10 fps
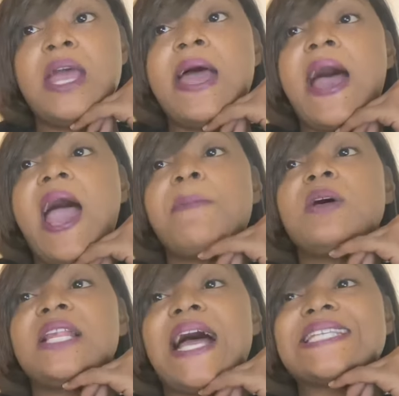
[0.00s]

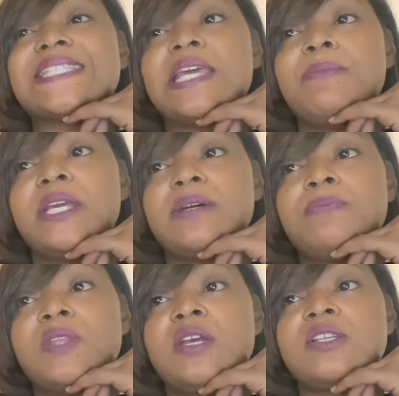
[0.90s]
Hyperglycemia,
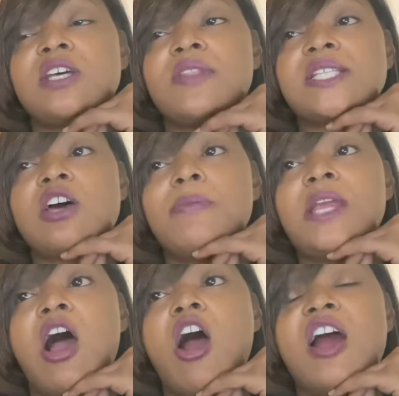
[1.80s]
so that's going to
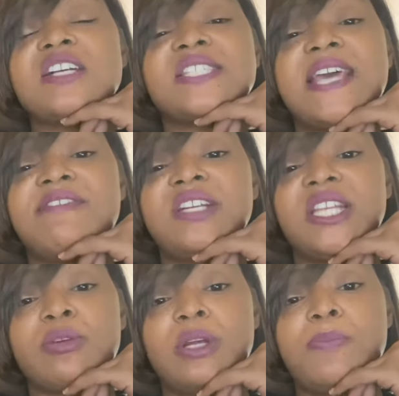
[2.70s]
be
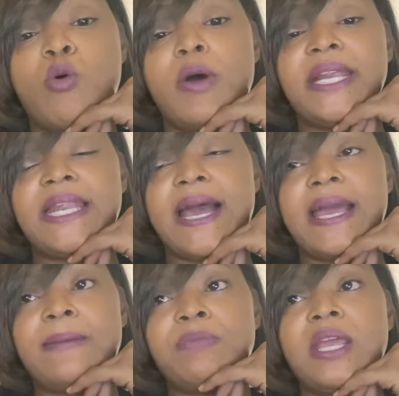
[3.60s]

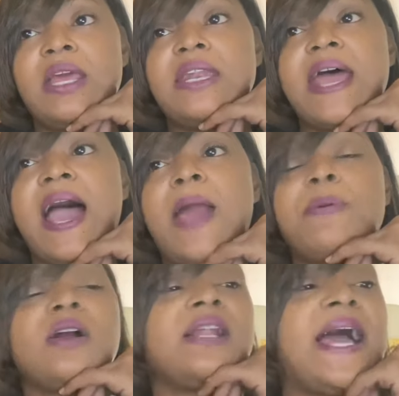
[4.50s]
R73.9. Now,
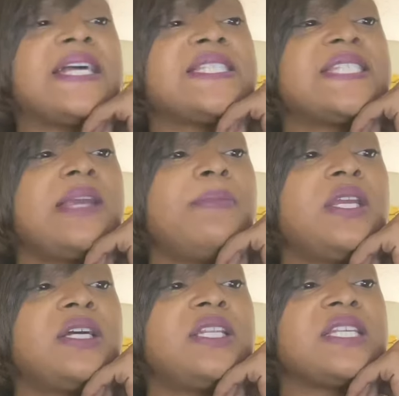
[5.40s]

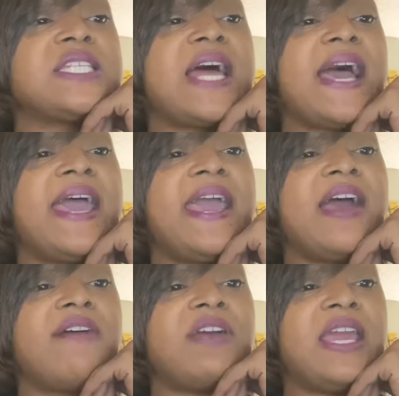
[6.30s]
hyperglycemia does not
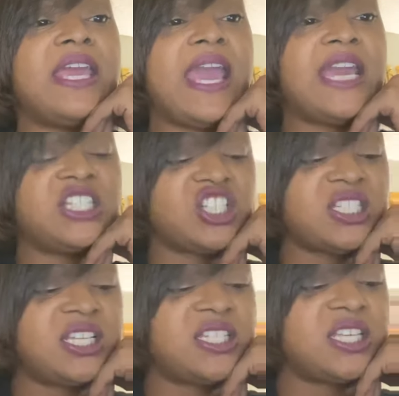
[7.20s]
have a
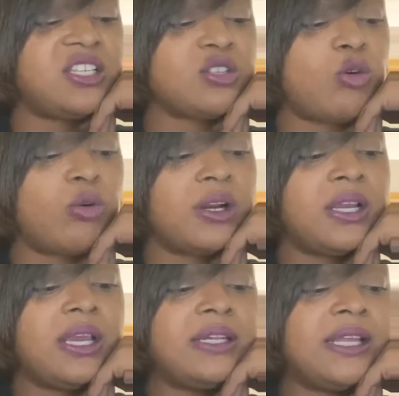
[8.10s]
HCC score.
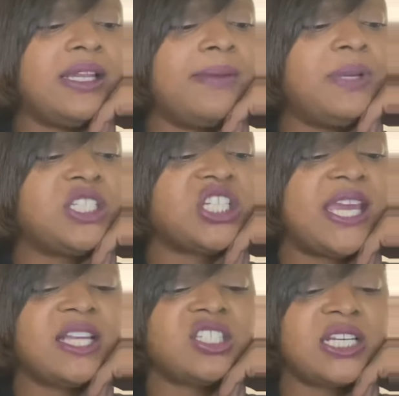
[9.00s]
Now, let me
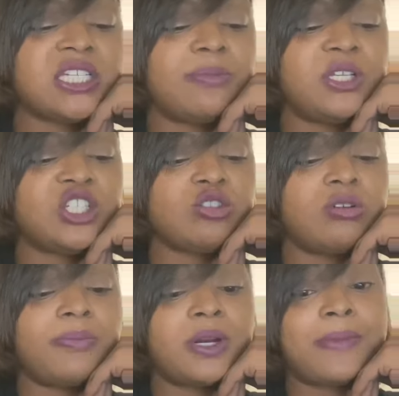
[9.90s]
check just to be
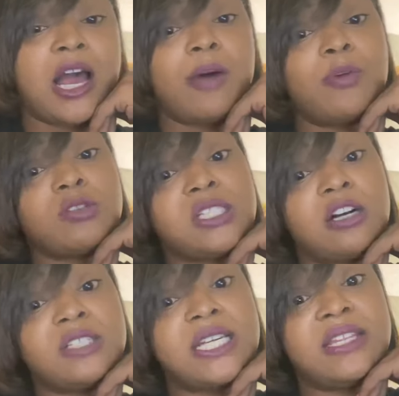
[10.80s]
sure, but I'm almost
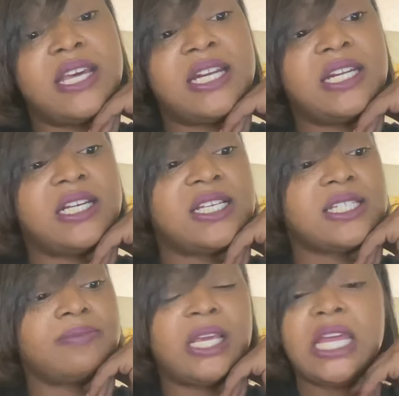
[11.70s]
certain that it
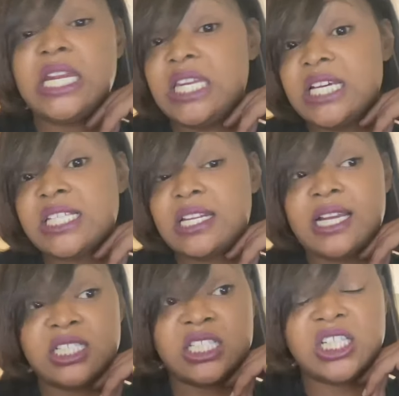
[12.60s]
doesn't, and it doesn't.
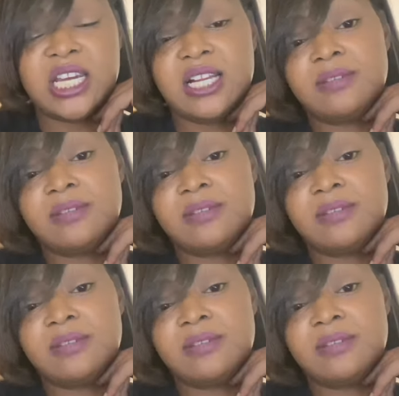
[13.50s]
I just checked.